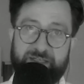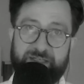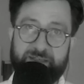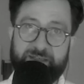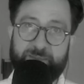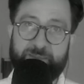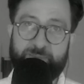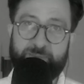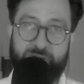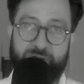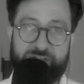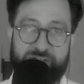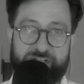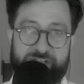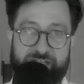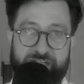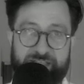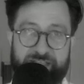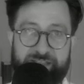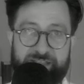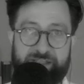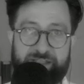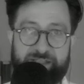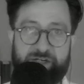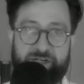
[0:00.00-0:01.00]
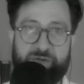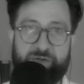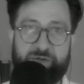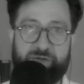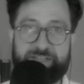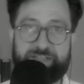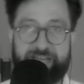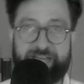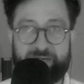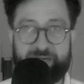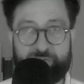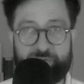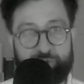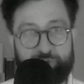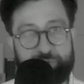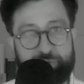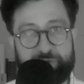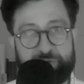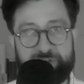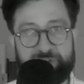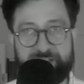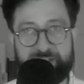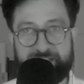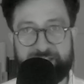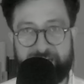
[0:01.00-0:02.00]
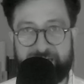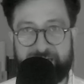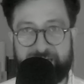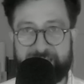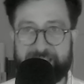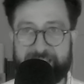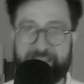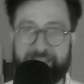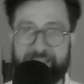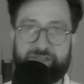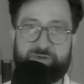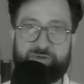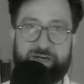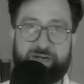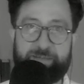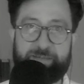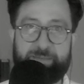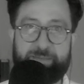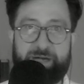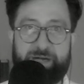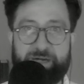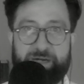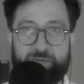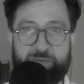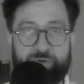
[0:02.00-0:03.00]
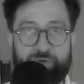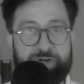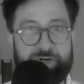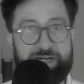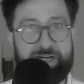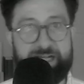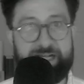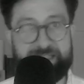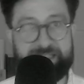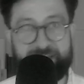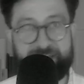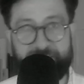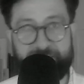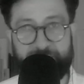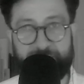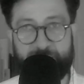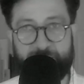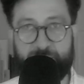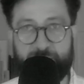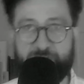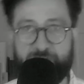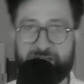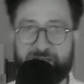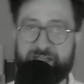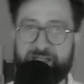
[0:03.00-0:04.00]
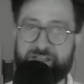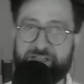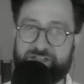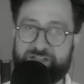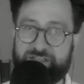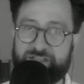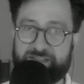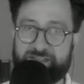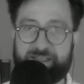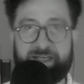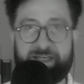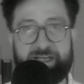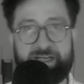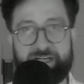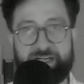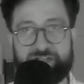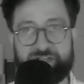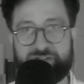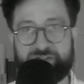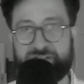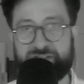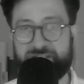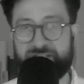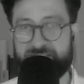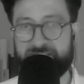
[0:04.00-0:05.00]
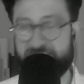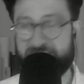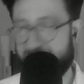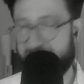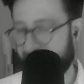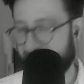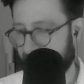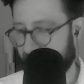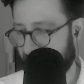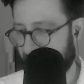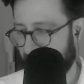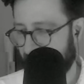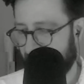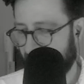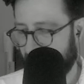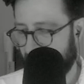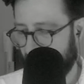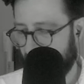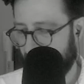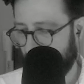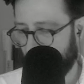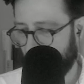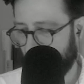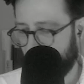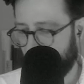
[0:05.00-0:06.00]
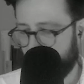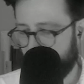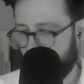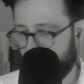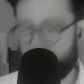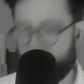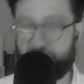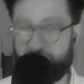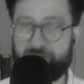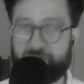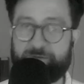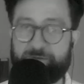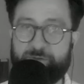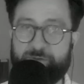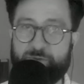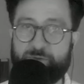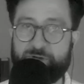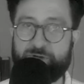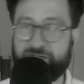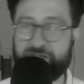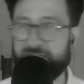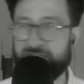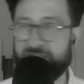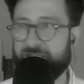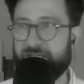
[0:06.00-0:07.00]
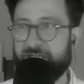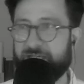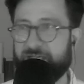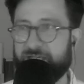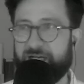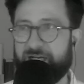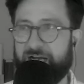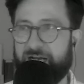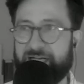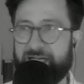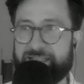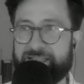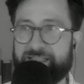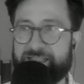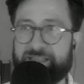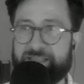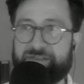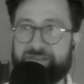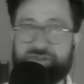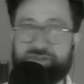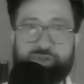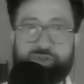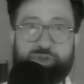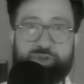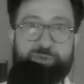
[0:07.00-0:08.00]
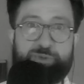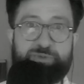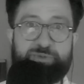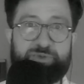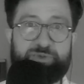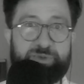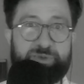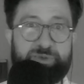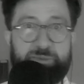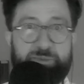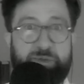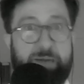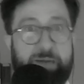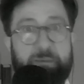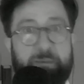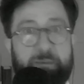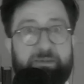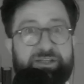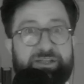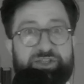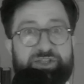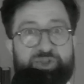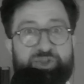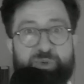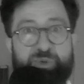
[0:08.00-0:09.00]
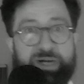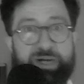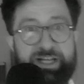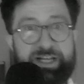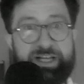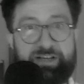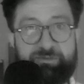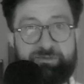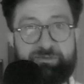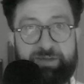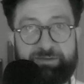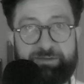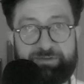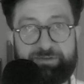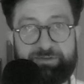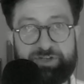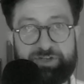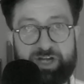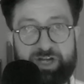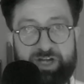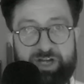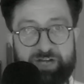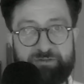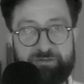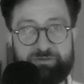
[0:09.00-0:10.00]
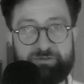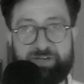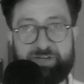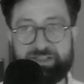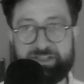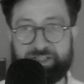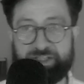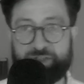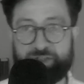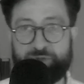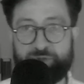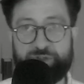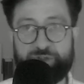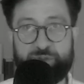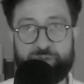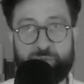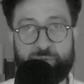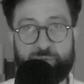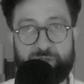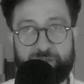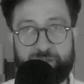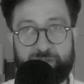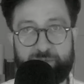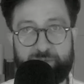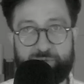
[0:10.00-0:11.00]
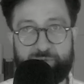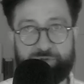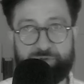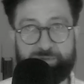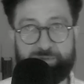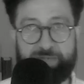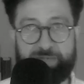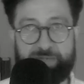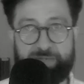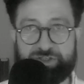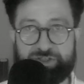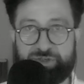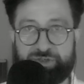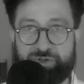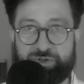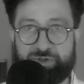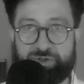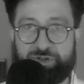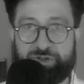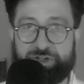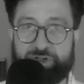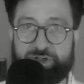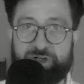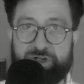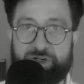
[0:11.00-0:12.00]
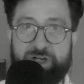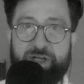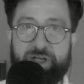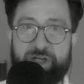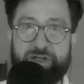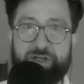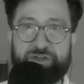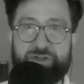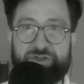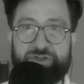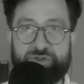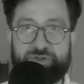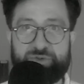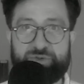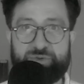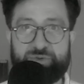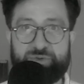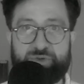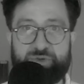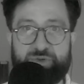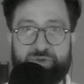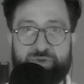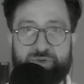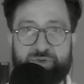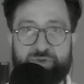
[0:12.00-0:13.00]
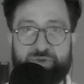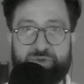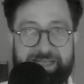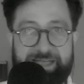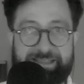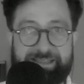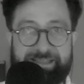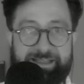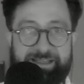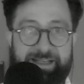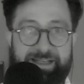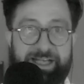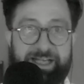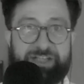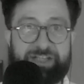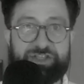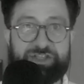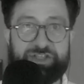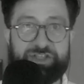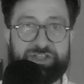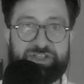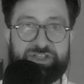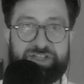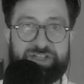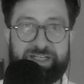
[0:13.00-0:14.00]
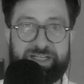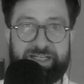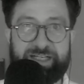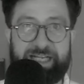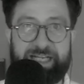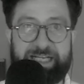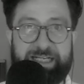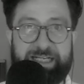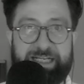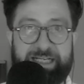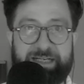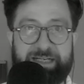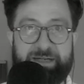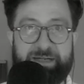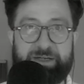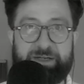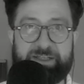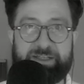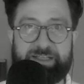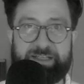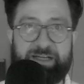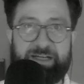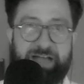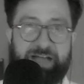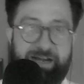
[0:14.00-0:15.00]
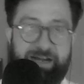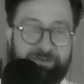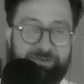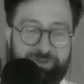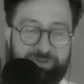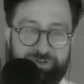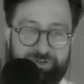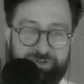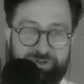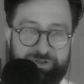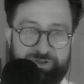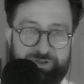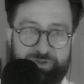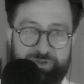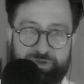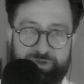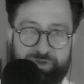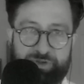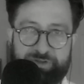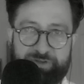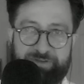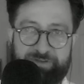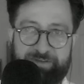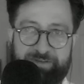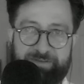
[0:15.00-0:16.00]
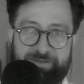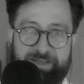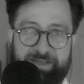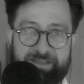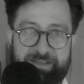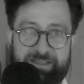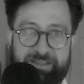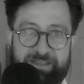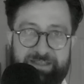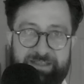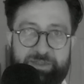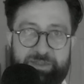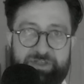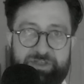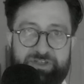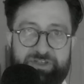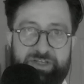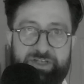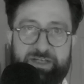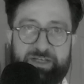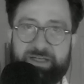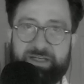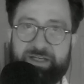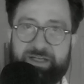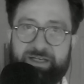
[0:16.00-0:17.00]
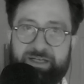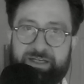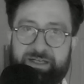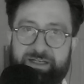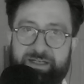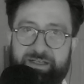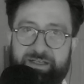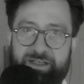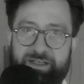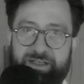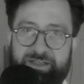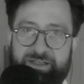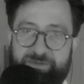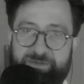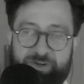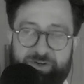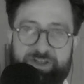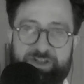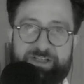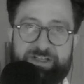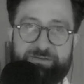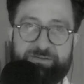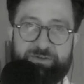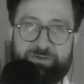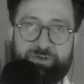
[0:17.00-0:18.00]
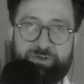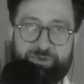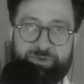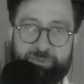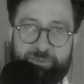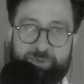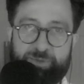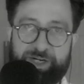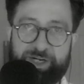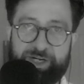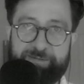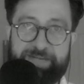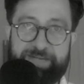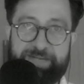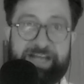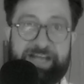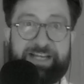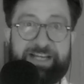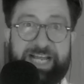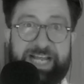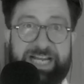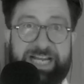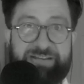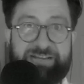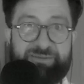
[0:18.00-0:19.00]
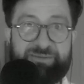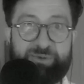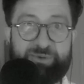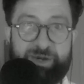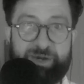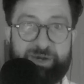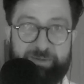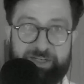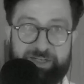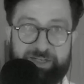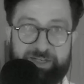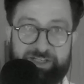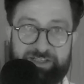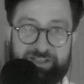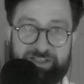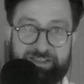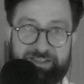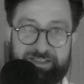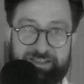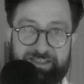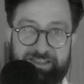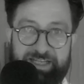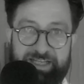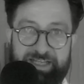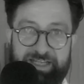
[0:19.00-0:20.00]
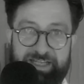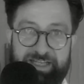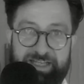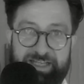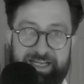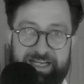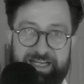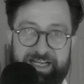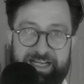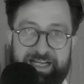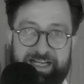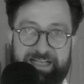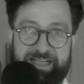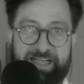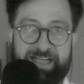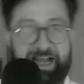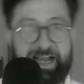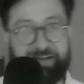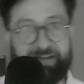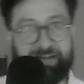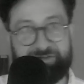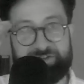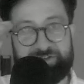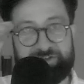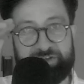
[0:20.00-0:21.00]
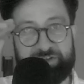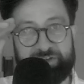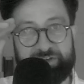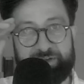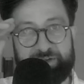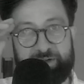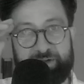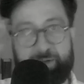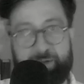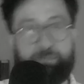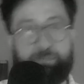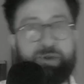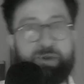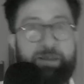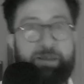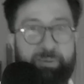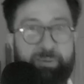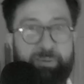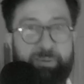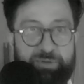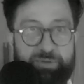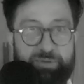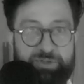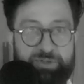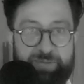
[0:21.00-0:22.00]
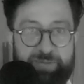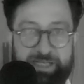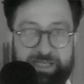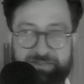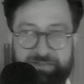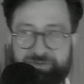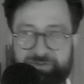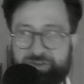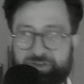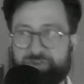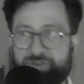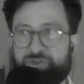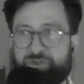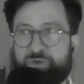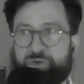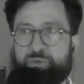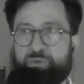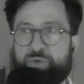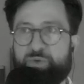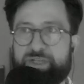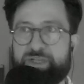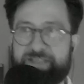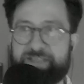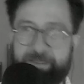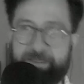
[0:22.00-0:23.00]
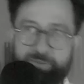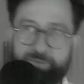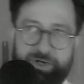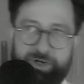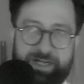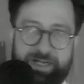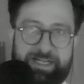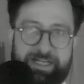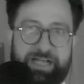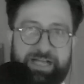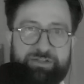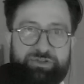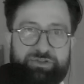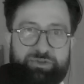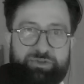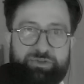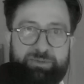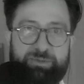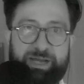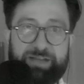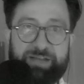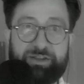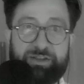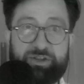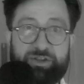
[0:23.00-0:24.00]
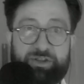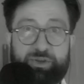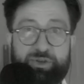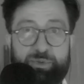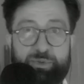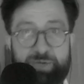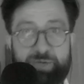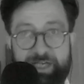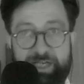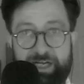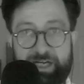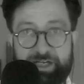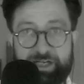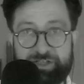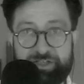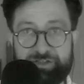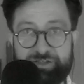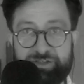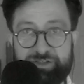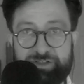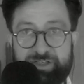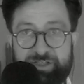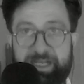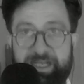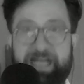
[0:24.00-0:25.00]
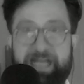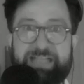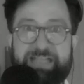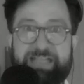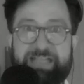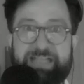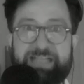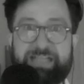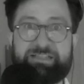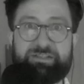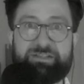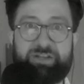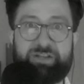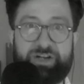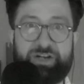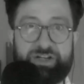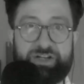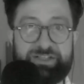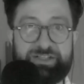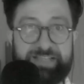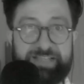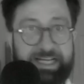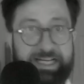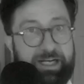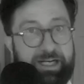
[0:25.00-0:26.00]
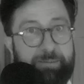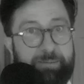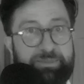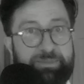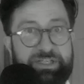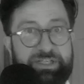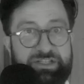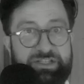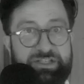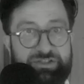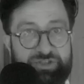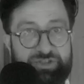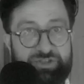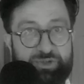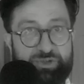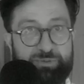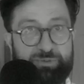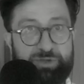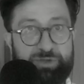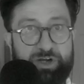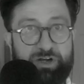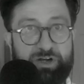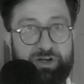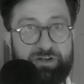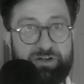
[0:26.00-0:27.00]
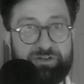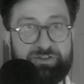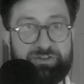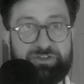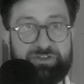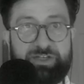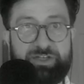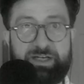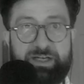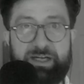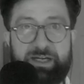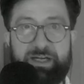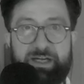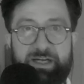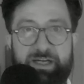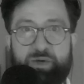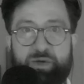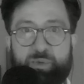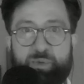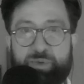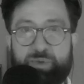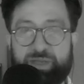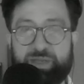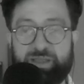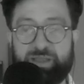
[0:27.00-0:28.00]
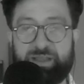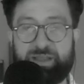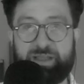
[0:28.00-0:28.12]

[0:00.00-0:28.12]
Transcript: project. Dan Rubin designed it. Craig Mott wrote an essay for it. Jessica Hish designed a word mark for it. I did Zooms with probably 20 of my photography friends, including Willem, who you mentioned earlier, to go through my selections. And because after you shoot 35,000 images, it's very difficult to bring them down to 84 images and have a proper perspective still. So once I brought it down to about 300, I started setting up these Zoom calls with